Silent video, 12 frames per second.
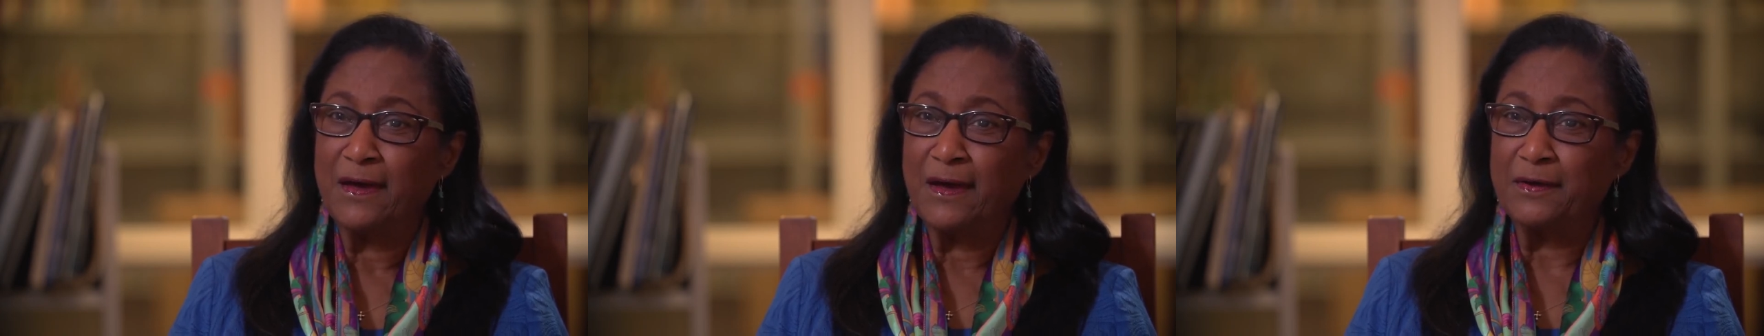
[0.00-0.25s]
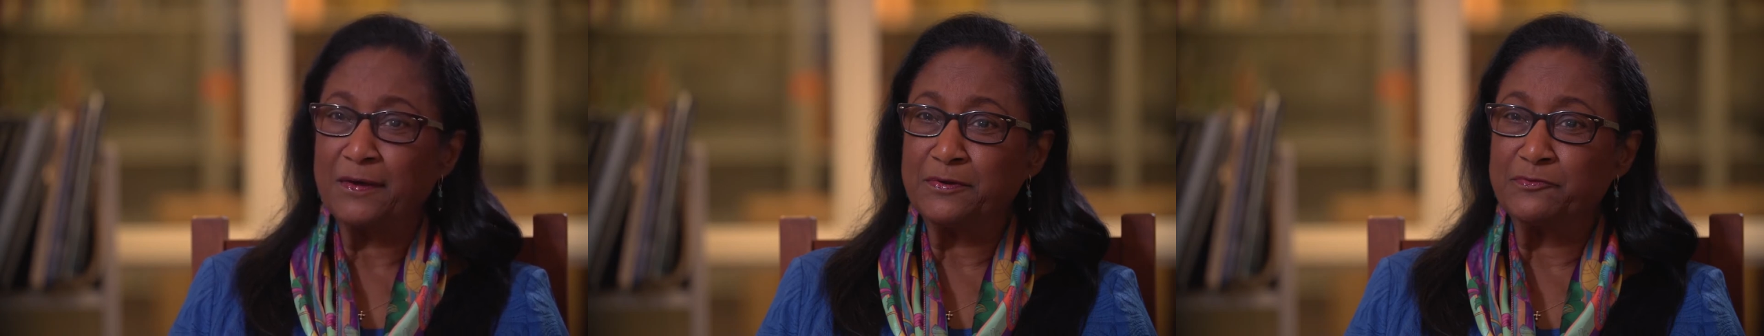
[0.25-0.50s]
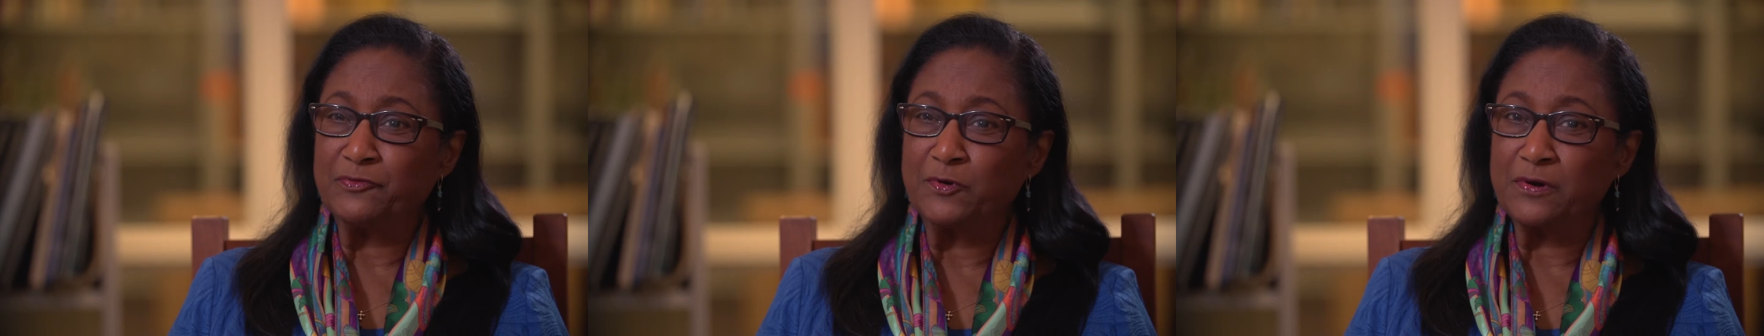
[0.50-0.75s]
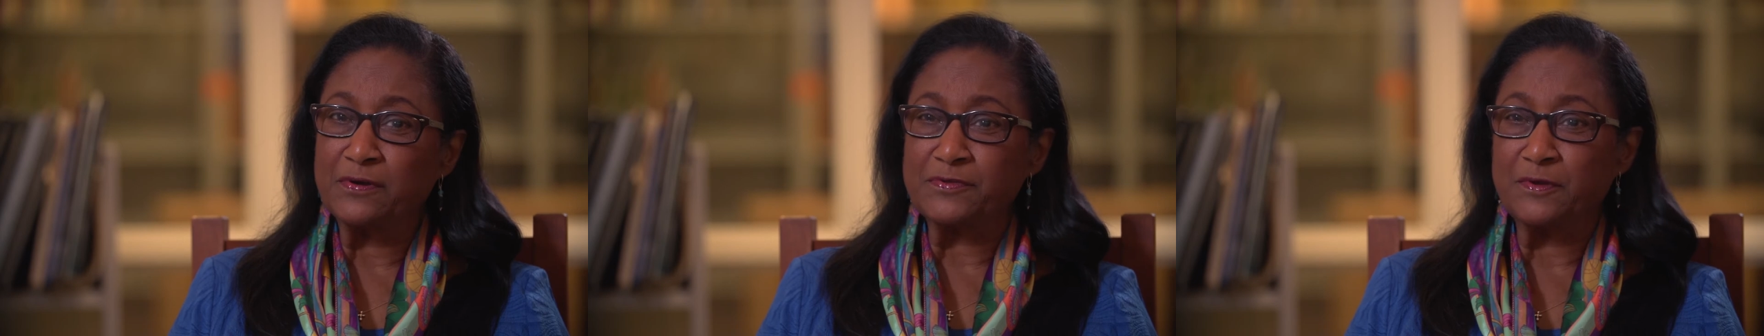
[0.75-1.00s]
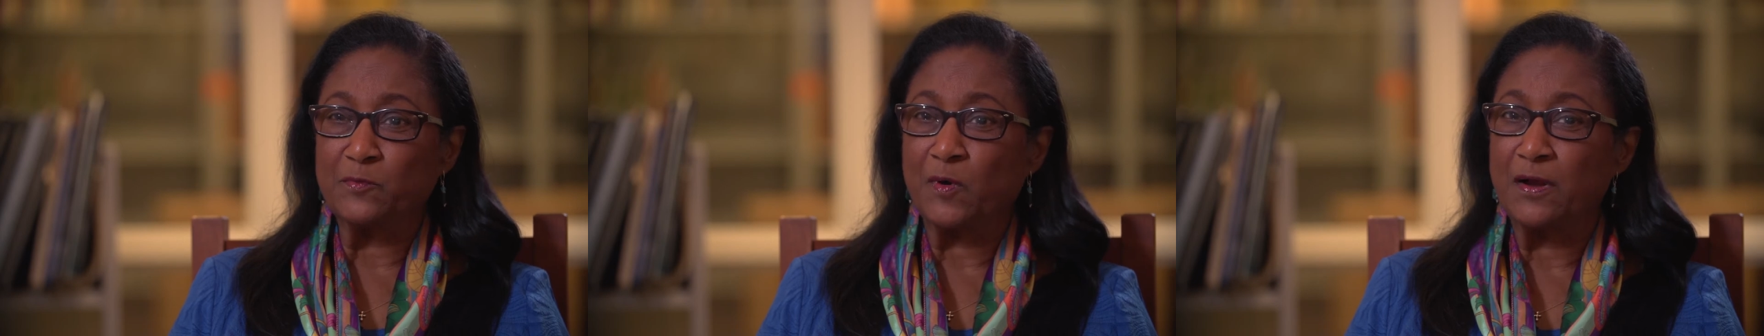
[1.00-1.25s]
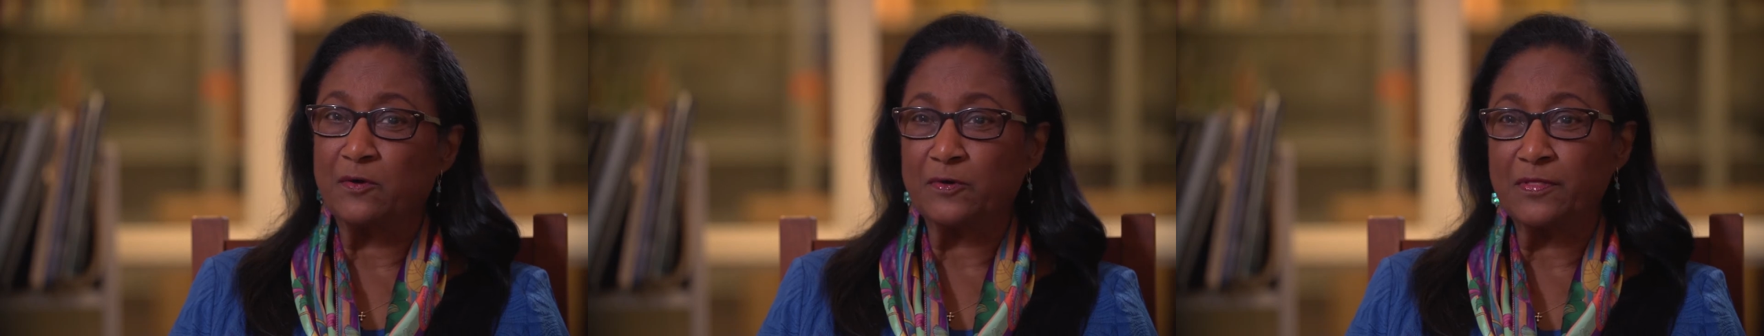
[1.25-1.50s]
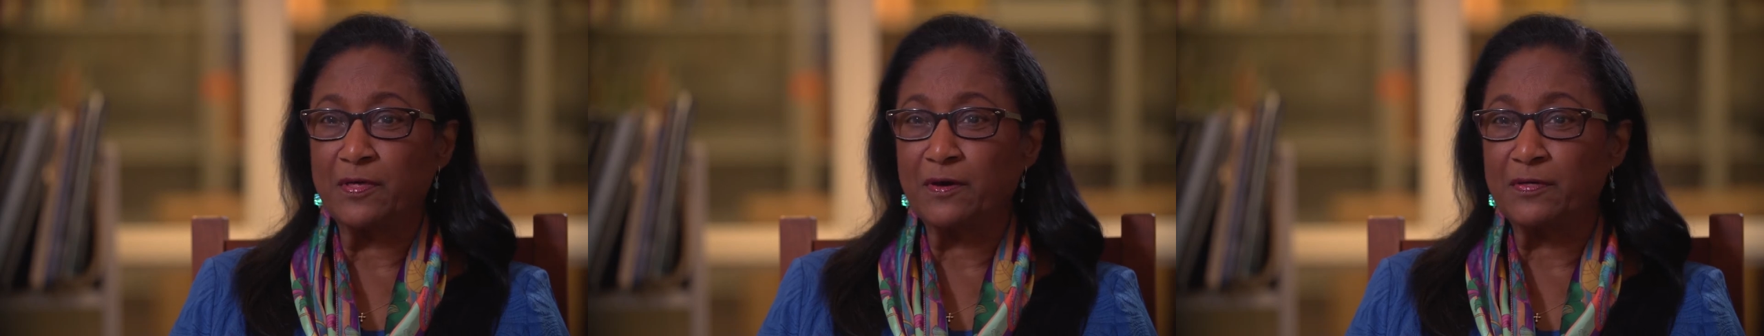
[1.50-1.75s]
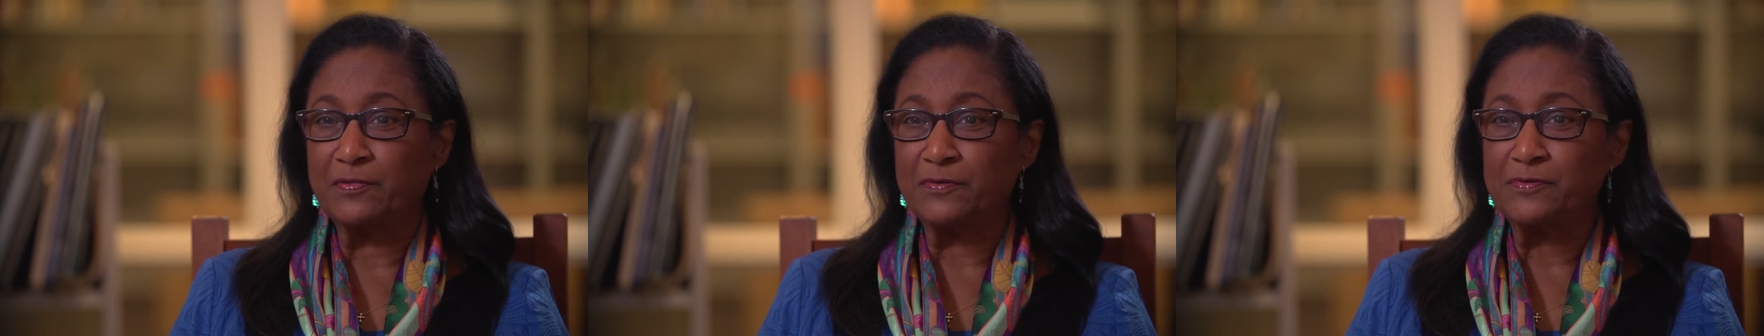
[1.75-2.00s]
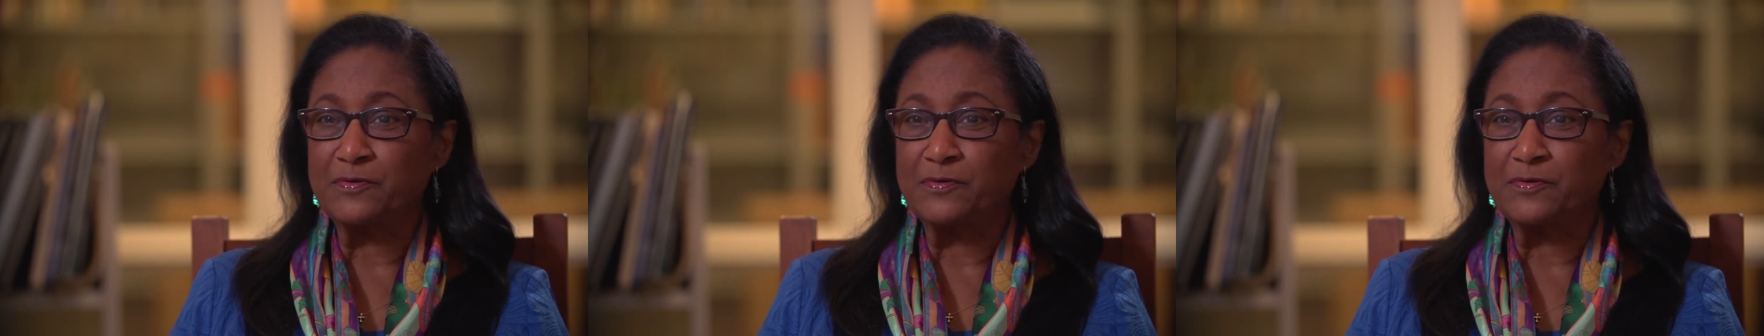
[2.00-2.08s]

I couldn't focus on one or the other,